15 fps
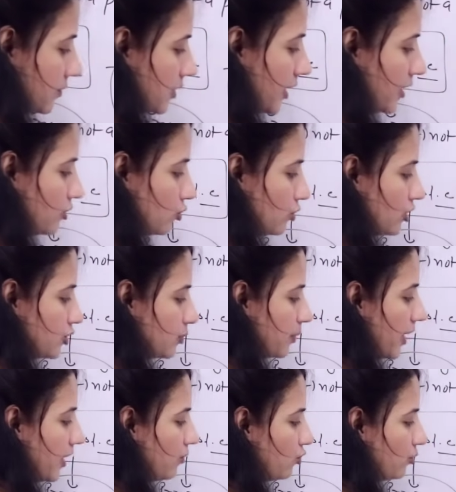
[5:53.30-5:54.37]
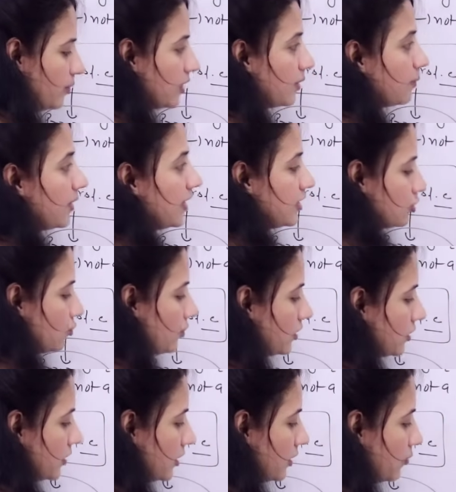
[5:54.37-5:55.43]
right? So this pi would be replaced
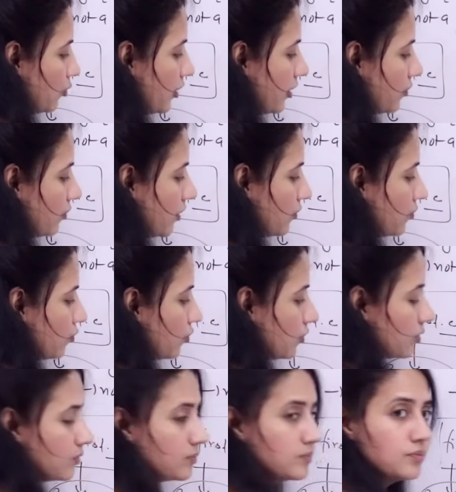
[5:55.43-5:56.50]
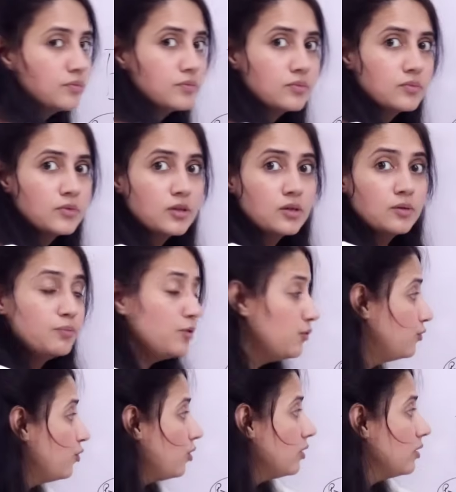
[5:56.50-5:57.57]
with 3.14
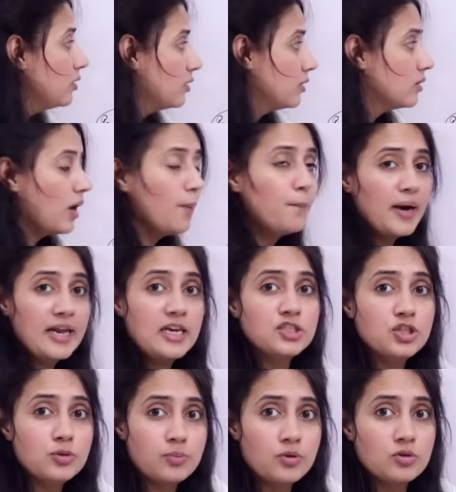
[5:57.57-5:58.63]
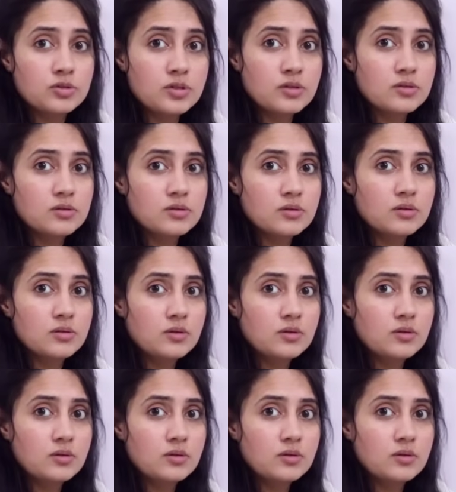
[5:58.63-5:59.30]
before compilation process.